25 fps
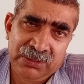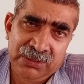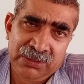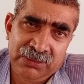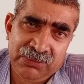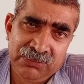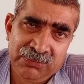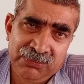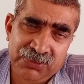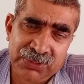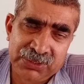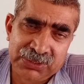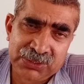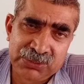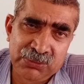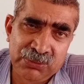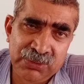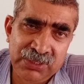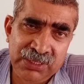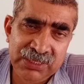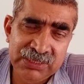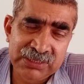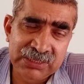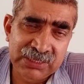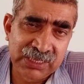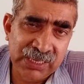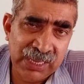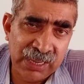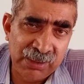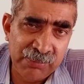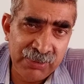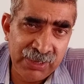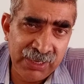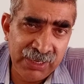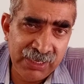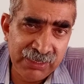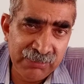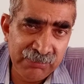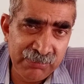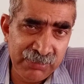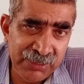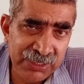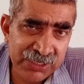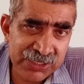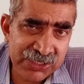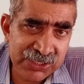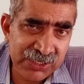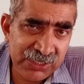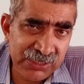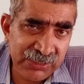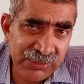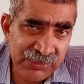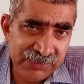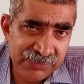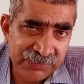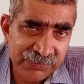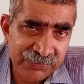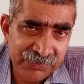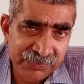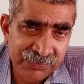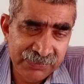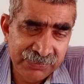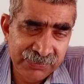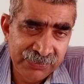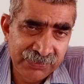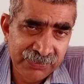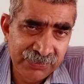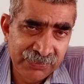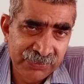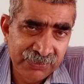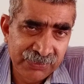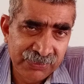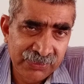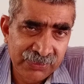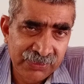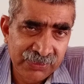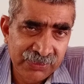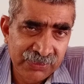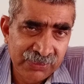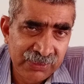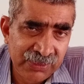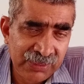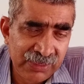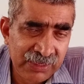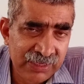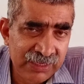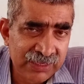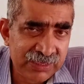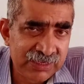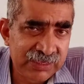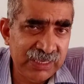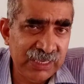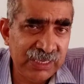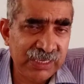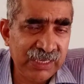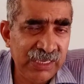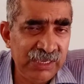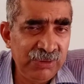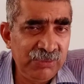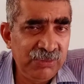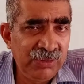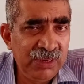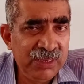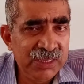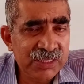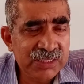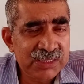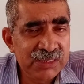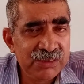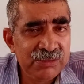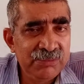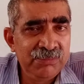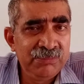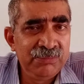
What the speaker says: First one is cabinet minister. Second one is